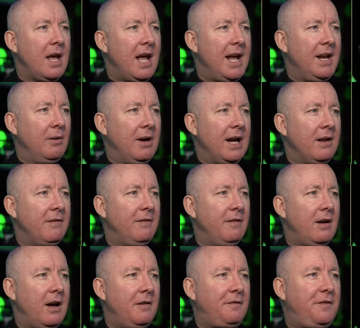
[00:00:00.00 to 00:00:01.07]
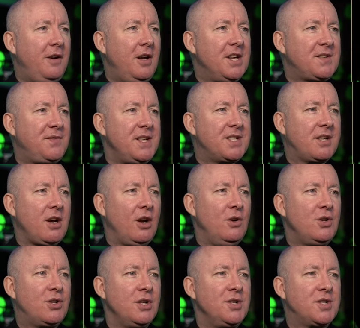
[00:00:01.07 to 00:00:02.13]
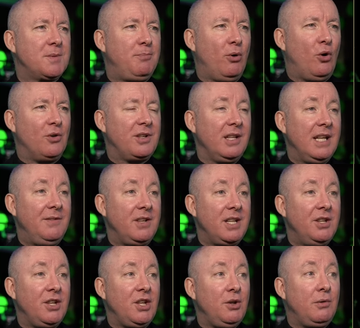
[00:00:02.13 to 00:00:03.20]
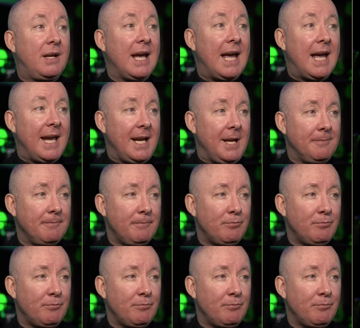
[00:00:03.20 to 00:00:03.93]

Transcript: Anyway, first Fisker Ocean Sport delivered in the UK.